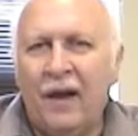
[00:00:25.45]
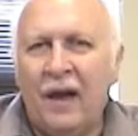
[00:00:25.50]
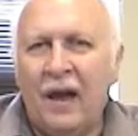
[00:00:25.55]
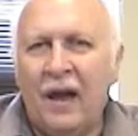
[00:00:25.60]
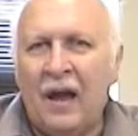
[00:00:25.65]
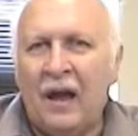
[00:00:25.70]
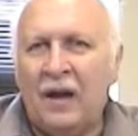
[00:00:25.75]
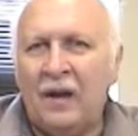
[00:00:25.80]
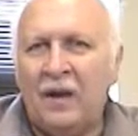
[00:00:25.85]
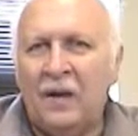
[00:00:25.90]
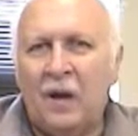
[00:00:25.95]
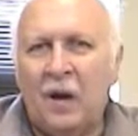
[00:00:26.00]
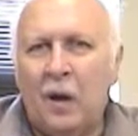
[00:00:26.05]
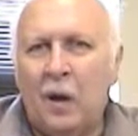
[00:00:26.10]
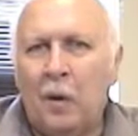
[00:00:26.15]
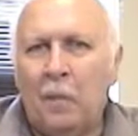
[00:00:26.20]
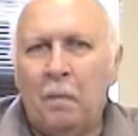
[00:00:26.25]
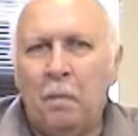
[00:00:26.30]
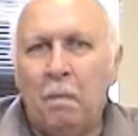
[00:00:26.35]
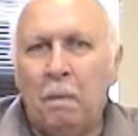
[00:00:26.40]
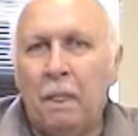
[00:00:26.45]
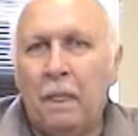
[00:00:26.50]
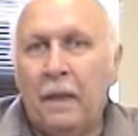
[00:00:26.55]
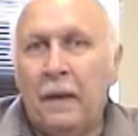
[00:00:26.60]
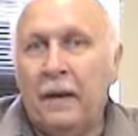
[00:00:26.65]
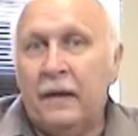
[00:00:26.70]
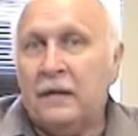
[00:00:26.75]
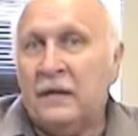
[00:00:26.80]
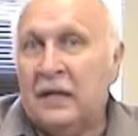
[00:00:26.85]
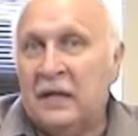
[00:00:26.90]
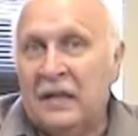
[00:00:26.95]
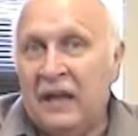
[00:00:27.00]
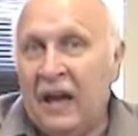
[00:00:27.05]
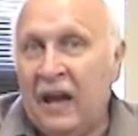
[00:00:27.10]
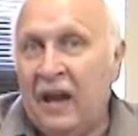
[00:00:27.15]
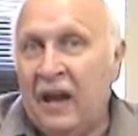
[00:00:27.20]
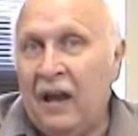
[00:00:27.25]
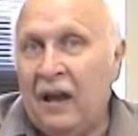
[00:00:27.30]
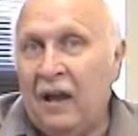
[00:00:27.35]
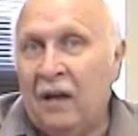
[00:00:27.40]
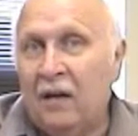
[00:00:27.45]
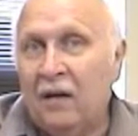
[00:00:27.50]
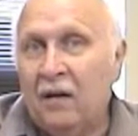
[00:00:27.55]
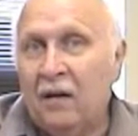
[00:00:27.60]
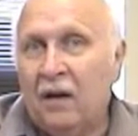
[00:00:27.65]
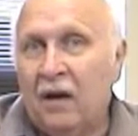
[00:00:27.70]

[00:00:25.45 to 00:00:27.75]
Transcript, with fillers: And um, today,